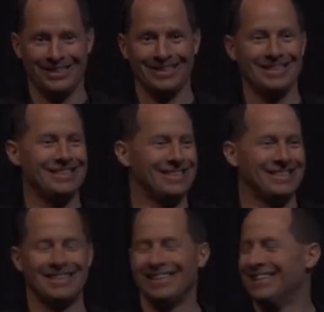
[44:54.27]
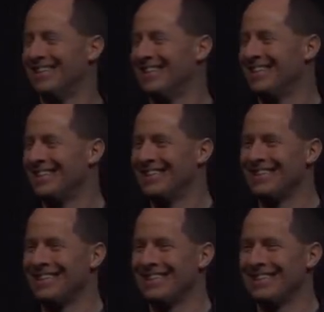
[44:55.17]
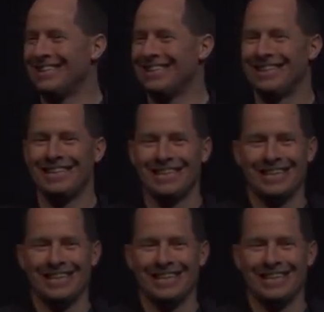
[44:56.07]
[no speech]